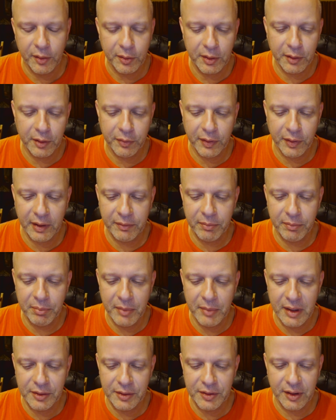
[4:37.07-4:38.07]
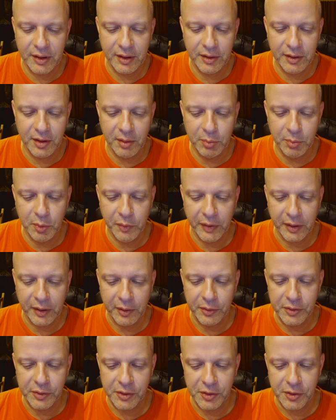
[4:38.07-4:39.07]
35 minutes into the
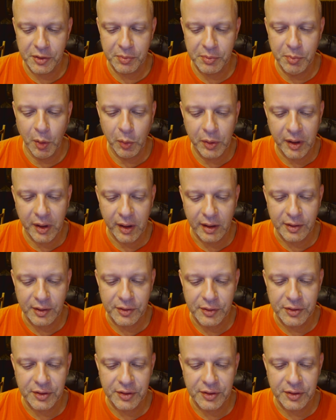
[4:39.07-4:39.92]
movie, there's a smoking